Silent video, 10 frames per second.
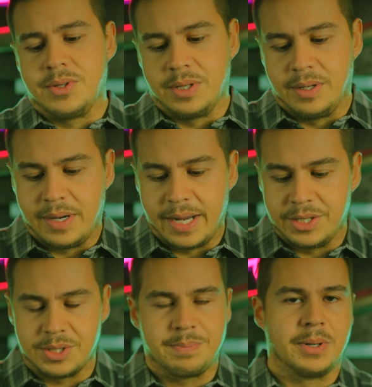so I
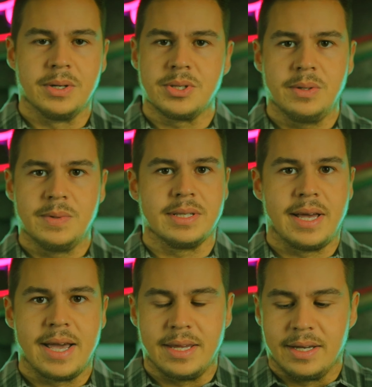just personally was
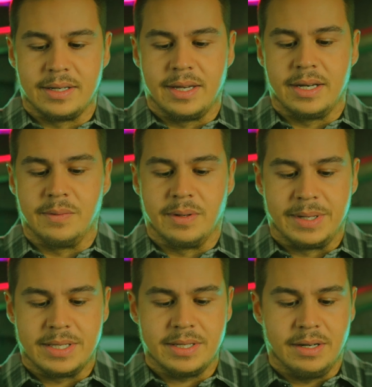lagging on getting one
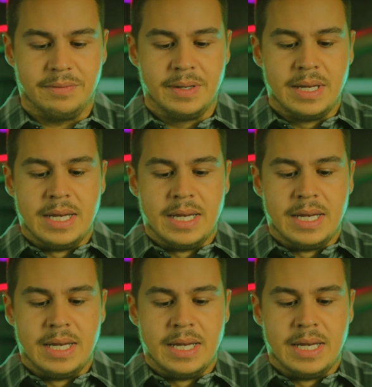myself.